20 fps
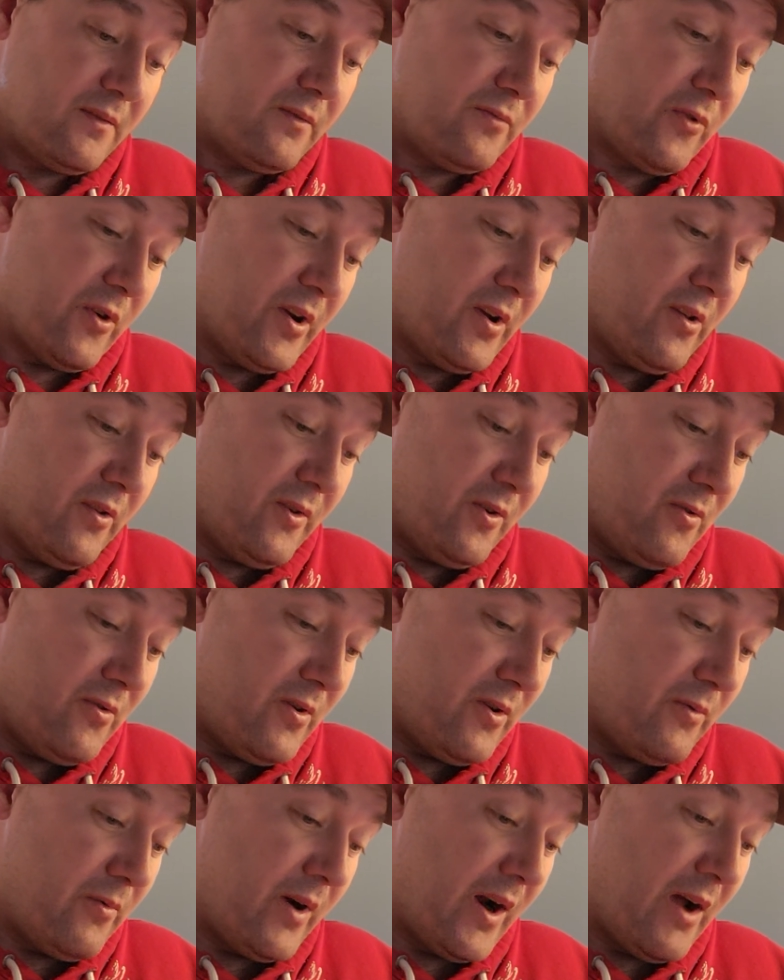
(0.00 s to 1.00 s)
for
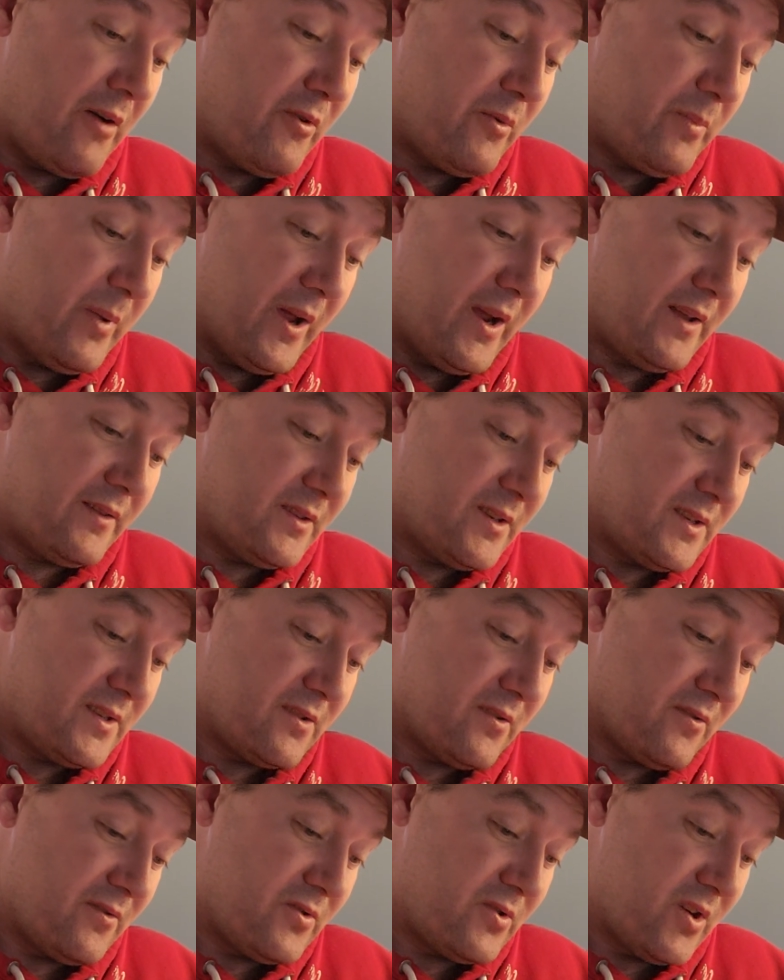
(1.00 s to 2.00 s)
Illinois, what I would pay at this
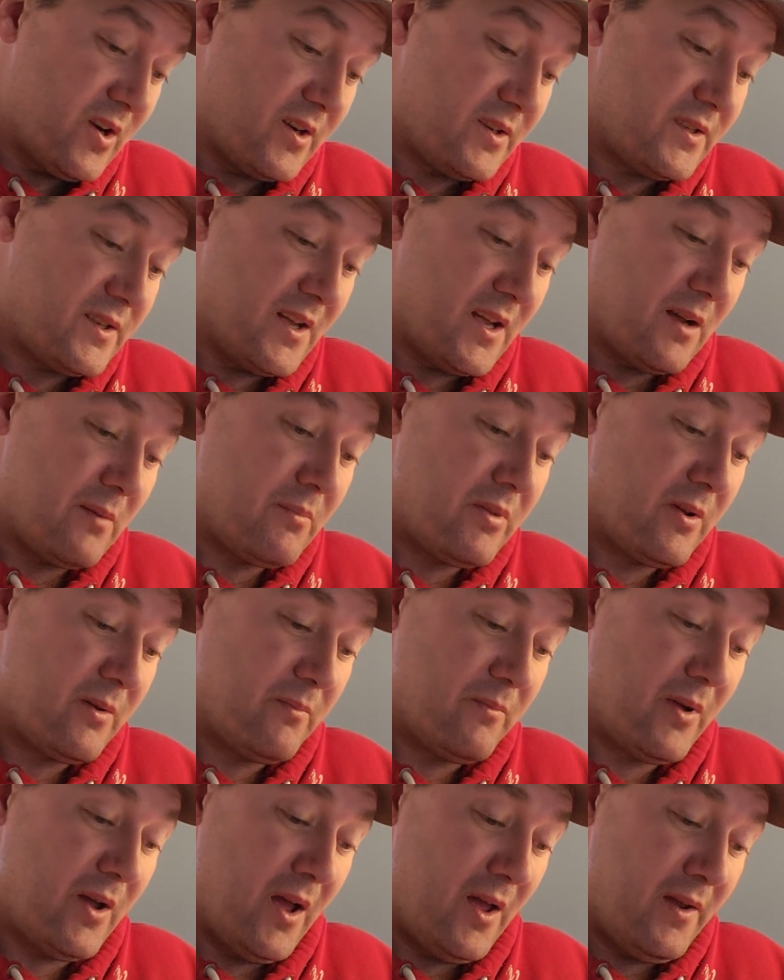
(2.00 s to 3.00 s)
certain truck stop.
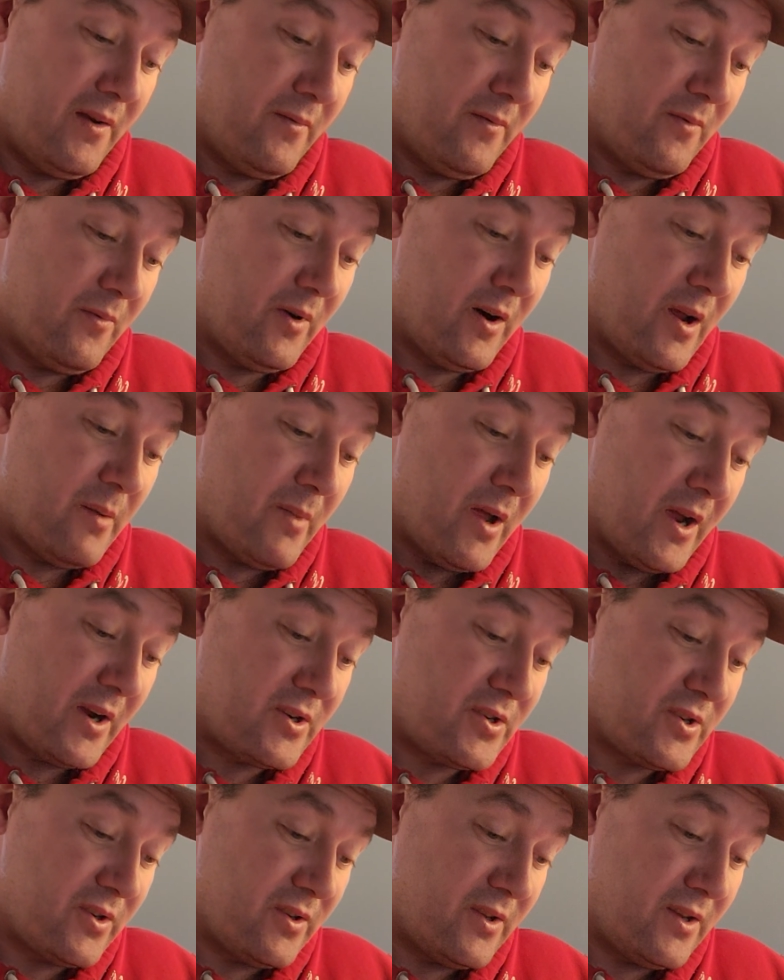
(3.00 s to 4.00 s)
But what I'm
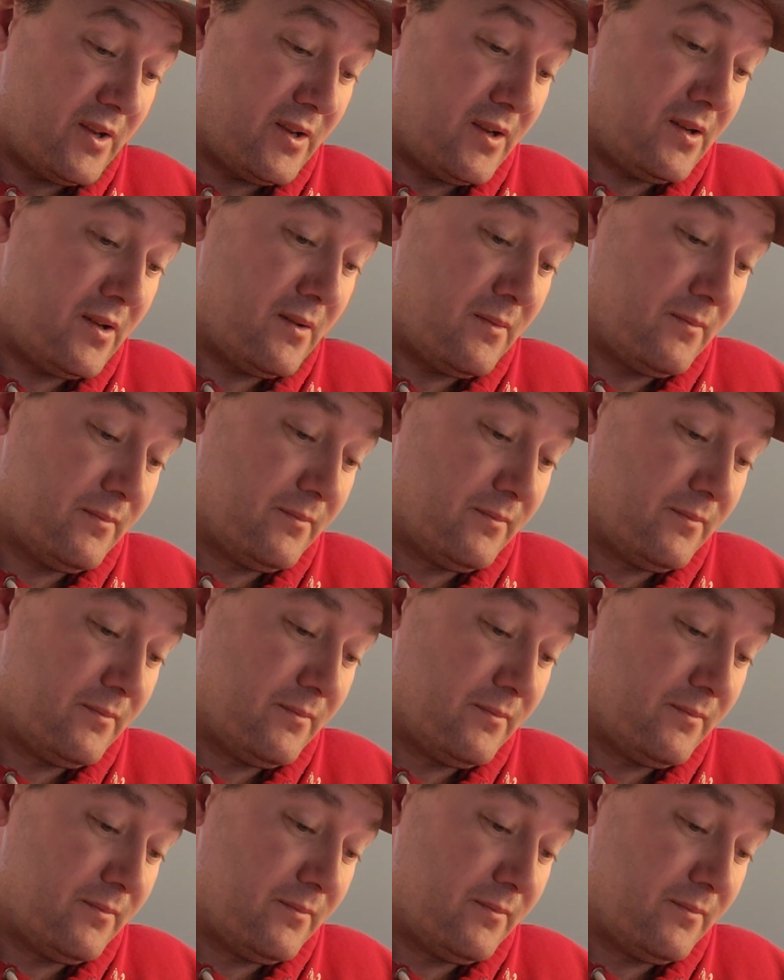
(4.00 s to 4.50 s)
actually